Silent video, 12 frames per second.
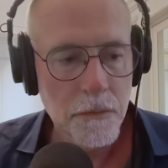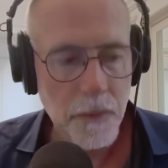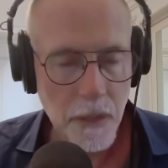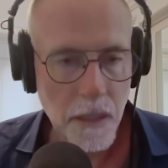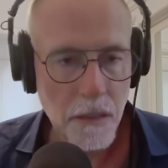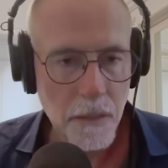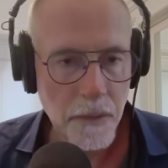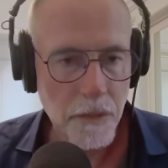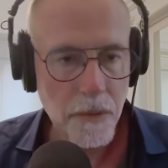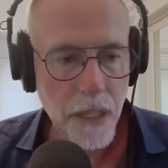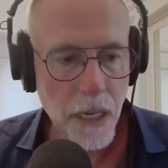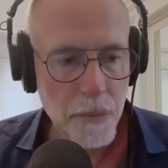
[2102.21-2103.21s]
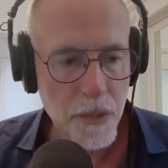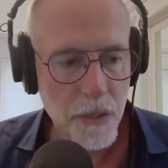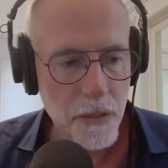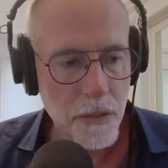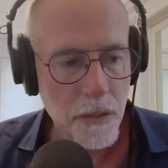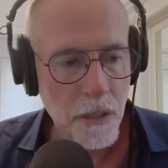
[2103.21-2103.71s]
Okay, and I'll give you three
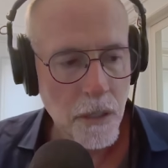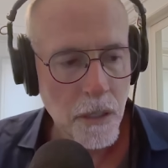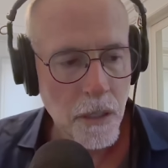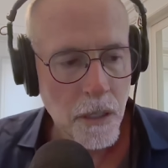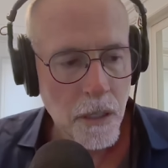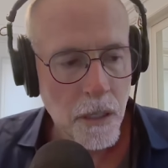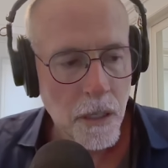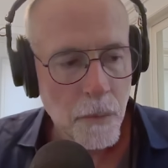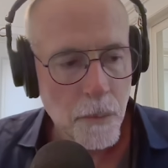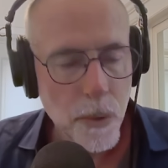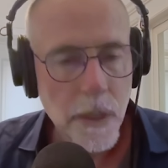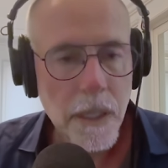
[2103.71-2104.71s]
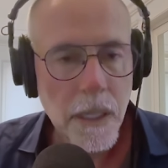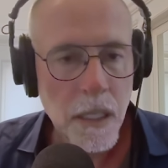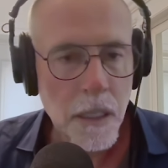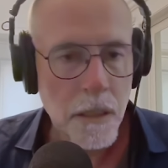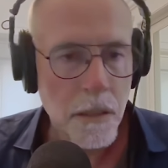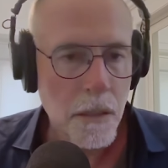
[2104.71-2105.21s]
options. Putting
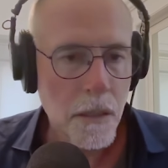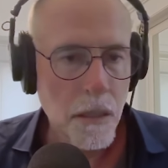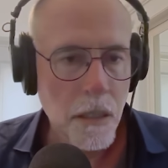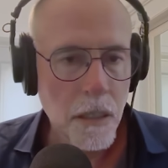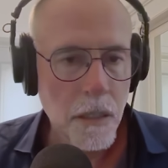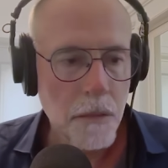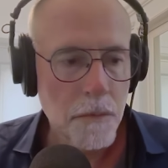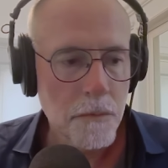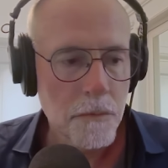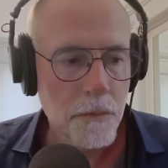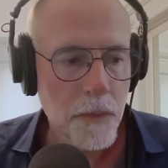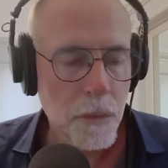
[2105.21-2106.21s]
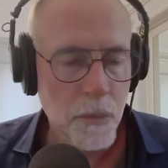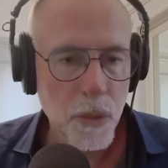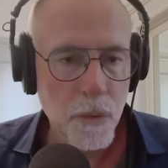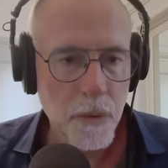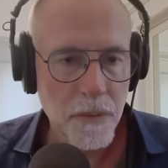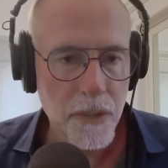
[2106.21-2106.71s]
in the
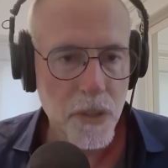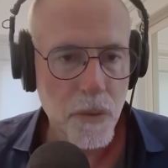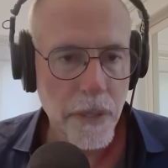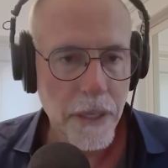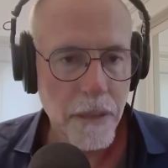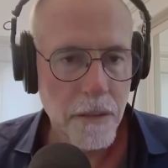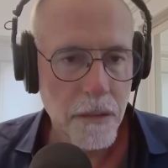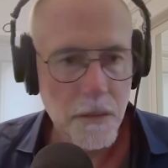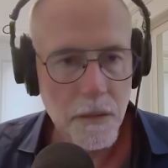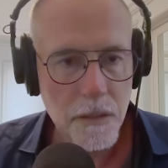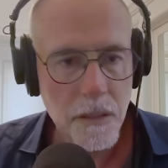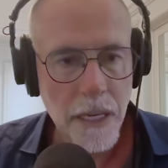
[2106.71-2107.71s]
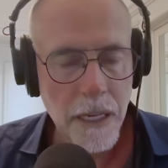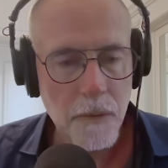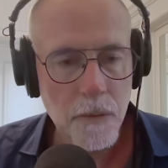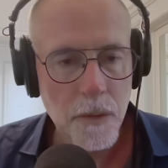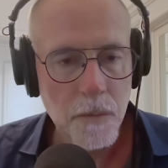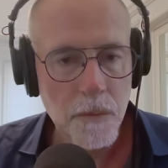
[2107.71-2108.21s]
communal refrigerator, you know, in a
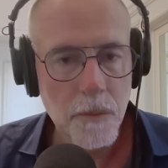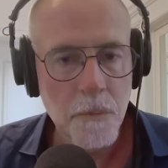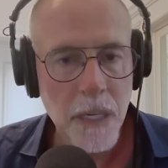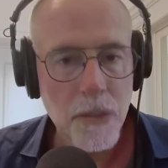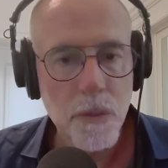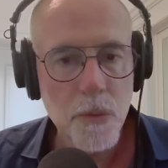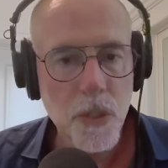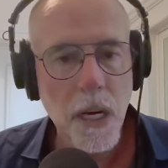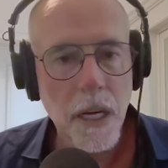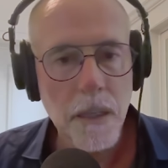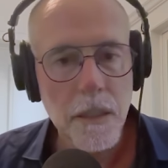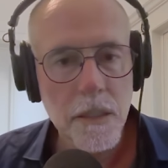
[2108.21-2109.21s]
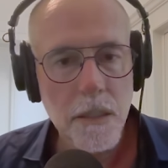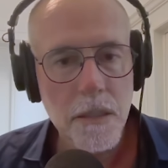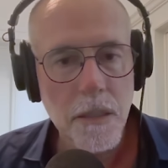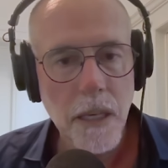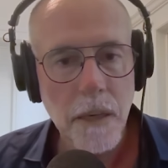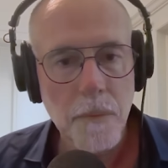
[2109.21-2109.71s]
snack room, mushroom chocolates and
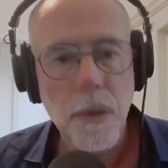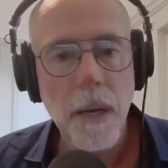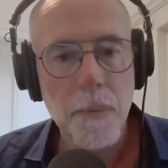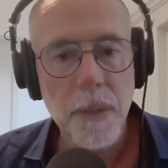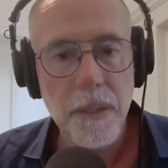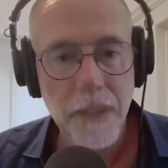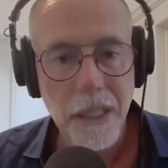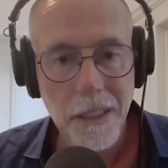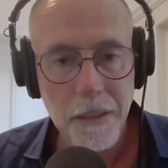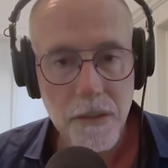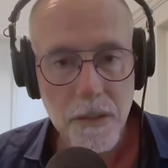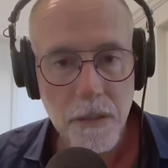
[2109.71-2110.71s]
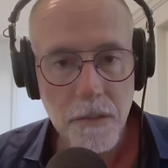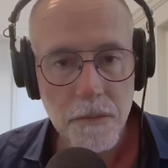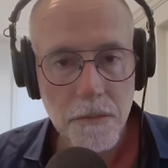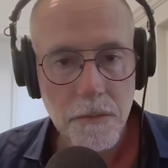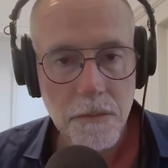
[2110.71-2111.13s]
saying, property of Ed Olson.